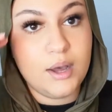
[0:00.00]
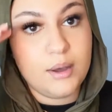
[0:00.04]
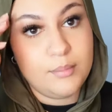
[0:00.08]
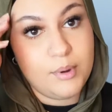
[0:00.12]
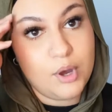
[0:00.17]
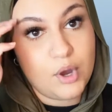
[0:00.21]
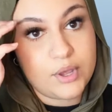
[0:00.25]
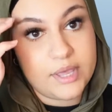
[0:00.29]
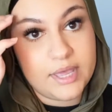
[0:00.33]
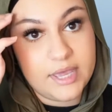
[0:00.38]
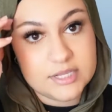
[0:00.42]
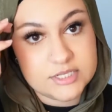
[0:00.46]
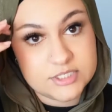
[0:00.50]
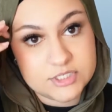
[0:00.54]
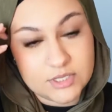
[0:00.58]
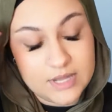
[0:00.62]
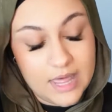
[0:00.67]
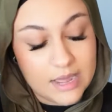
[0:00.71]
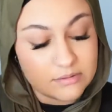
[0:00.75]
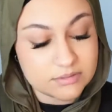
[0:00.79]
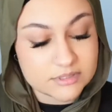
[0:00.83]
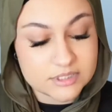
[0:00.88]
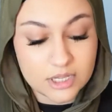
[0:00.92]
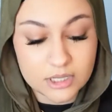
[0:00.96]
Okay, so
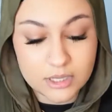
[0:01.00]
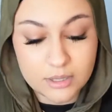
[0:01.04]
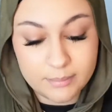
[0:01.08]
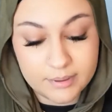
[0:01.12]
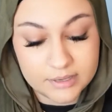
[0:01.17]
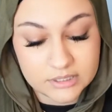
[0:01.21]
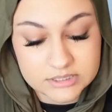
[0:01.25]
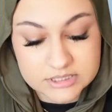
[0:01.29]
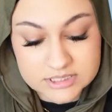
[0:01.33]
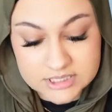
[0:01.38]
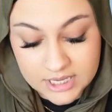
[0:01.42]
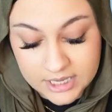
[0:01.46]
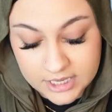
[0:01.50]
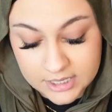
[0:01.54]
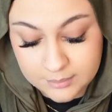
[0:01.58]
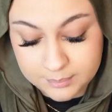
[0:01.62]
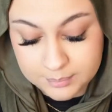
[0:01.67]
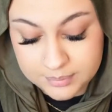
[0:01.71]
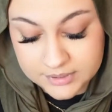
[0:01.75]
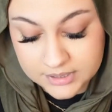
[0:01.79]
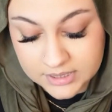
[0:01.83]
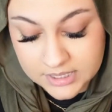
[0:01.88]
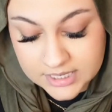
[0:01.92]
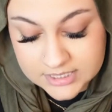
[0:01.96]
that was all about
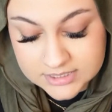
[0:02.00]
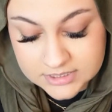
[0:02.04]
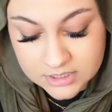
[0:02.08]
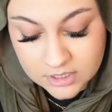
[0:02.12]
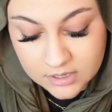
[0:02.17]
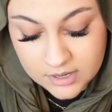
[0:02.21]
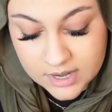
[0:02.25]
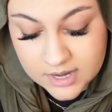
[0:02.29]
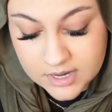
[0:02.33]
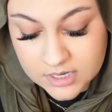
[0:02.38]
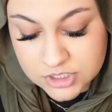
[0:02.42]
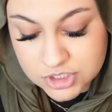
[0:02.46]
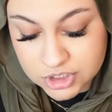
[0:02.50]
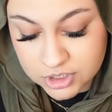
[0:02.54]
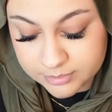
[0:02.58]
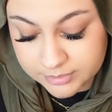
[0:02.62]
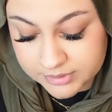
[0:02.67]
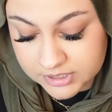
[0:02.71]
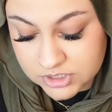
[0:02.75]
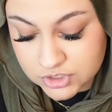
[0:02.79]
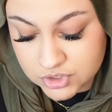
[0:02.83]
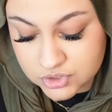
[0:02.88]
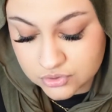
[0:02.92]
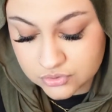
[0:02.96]
tape. Let's go ahead and jump
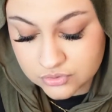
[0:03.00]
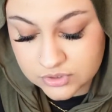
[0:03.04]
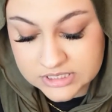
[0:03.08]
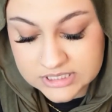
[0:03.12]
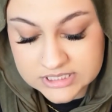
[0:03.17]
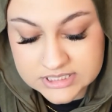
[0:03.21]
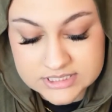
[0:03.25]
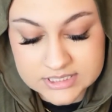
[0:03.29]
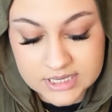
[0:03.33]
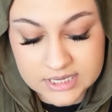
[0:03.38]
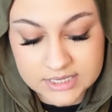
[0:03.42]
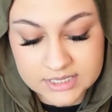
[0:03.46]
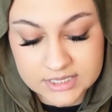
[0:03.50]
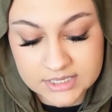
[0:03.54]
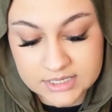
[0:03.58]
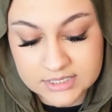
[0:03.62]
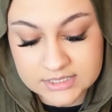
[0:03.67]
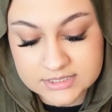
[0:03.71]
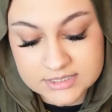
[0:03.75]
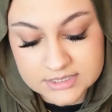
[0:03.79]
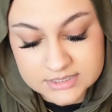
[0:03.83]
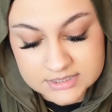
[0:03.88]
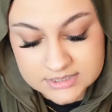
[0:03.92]
into the second